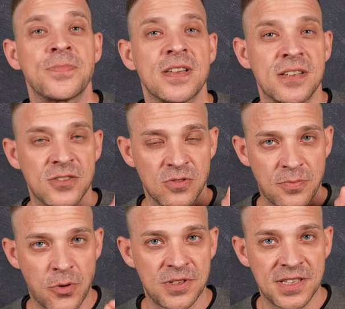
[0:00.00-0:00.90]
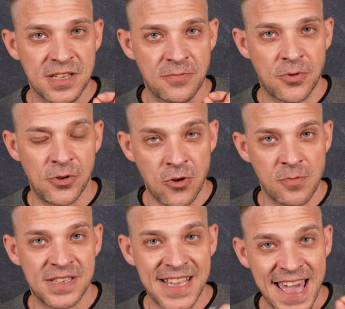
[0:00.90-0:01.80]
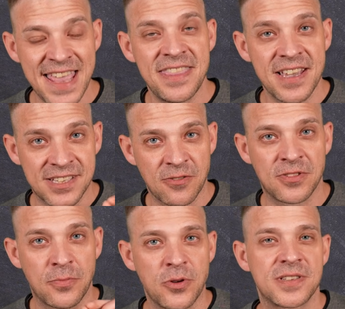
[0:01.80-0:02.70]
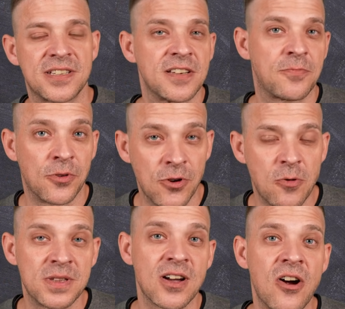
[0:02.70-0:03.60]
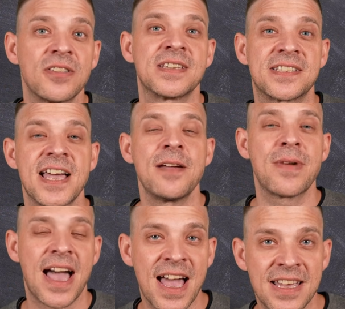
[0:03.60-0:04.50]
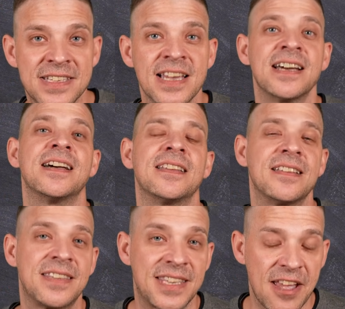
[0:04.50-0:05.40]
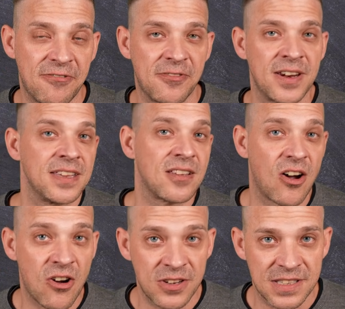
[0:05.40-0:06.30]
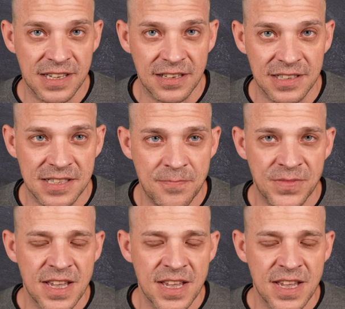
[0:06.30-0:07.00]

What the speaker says: So the possessive pronomens, the endings of the possessive pronomens are the same as the definite articles.